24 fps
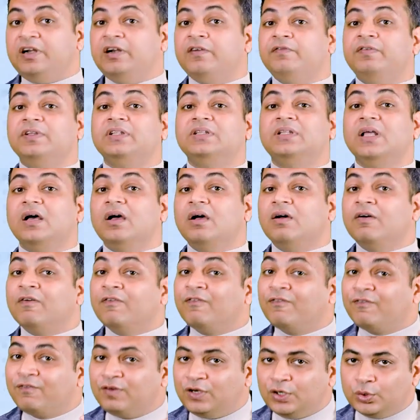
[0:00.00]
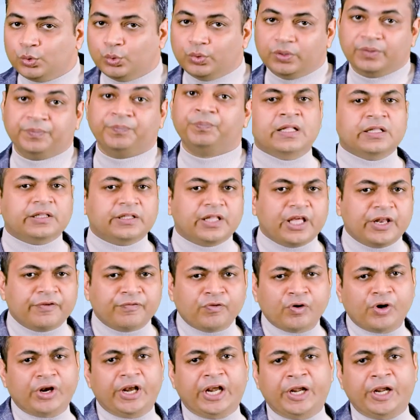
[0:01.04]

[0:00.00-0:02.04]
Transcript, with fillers: filled with the fluid. Therefore,